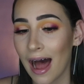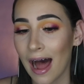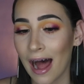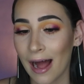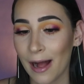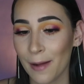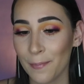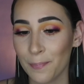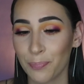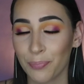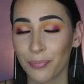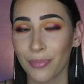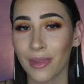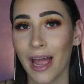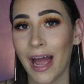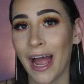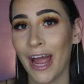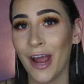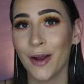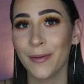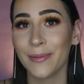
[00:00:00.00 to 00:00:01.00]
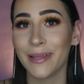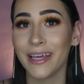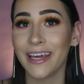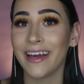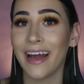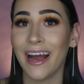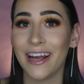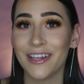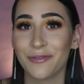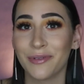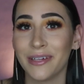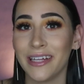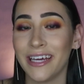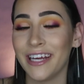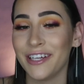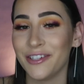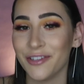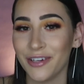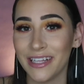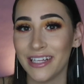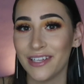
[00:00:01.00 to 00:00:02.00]
I hope that you guys really
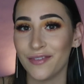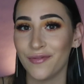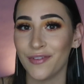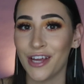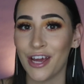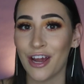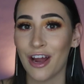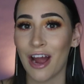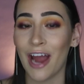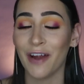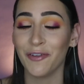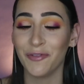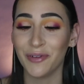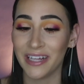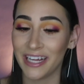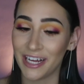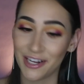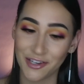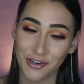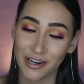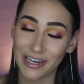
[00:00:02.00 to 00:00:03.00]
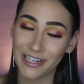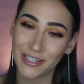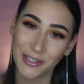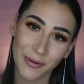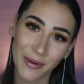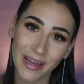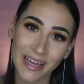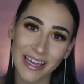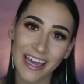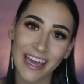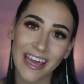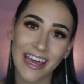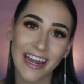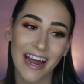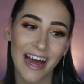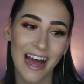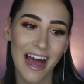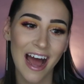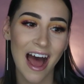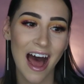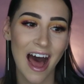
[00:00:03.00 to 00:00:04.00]
enjoyed this video. I really enjoyed doing it.
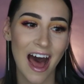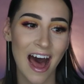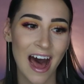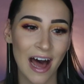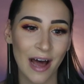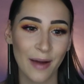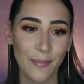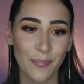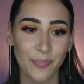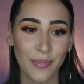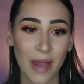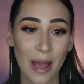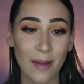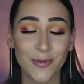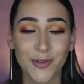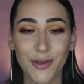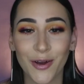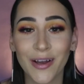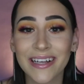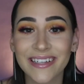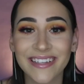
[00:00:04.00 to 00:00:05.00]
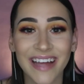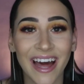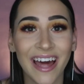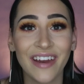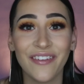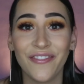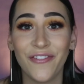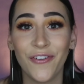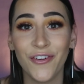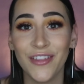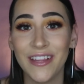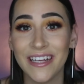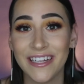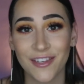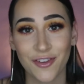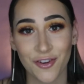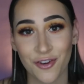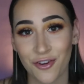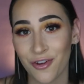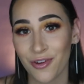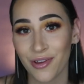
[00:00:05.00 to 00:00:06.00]
I'm so excited for
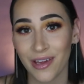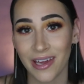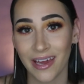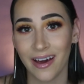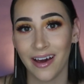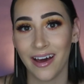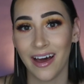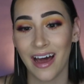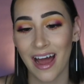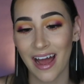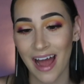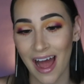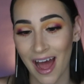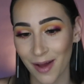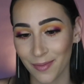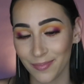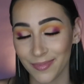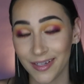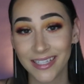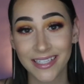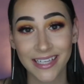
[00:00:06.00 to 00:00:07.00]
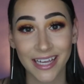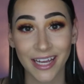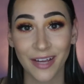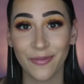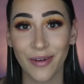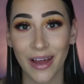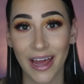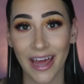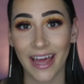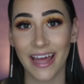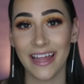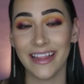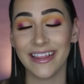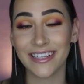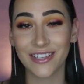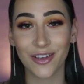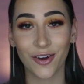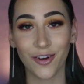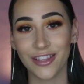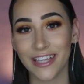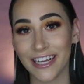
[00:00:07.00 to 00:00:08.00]
this new year to see where
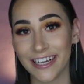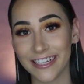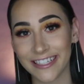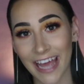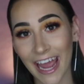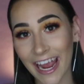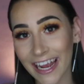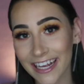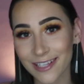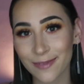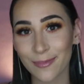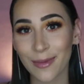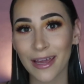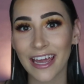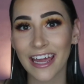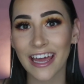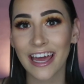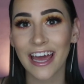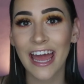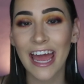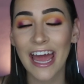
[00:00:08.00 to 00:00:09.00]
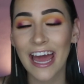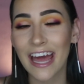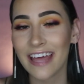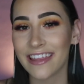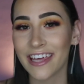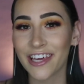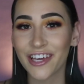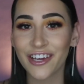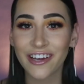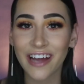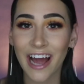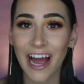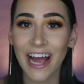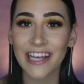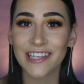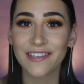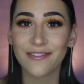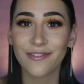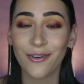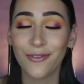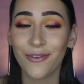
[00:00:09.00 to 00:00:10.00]
this whole thing takes me. Thank you
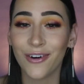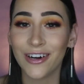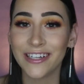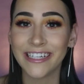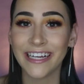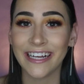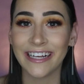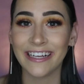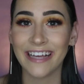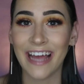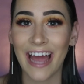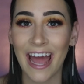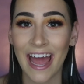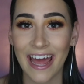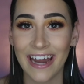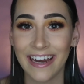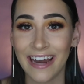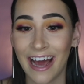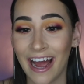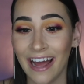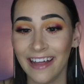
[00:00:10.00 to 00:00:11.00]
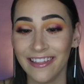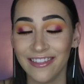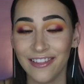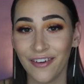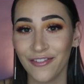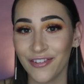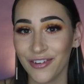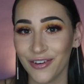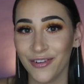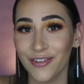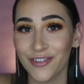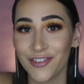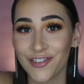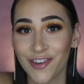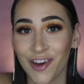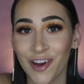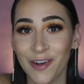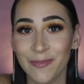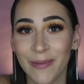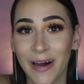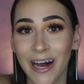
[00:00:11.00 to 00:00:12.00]
guys for watching, and I love you all
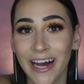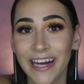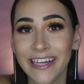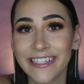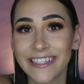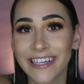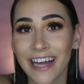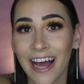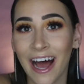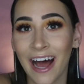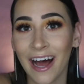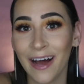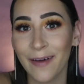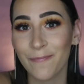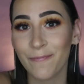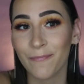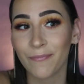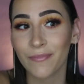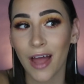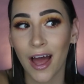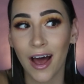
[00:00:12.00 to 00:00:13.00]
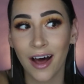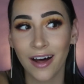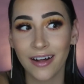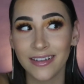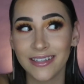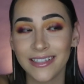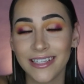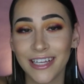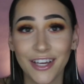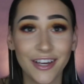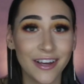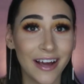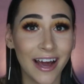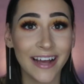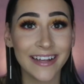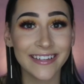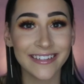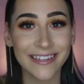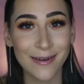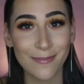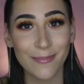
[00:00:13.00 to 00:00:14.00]
so much. I'll see you
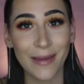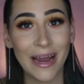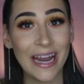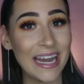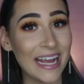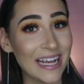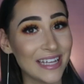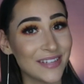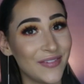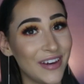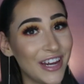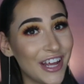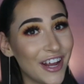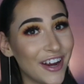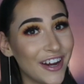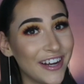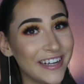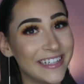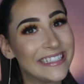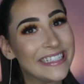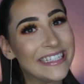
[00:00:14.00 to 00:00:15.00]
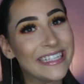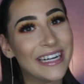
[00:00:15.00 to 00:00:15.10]
guys in my next video.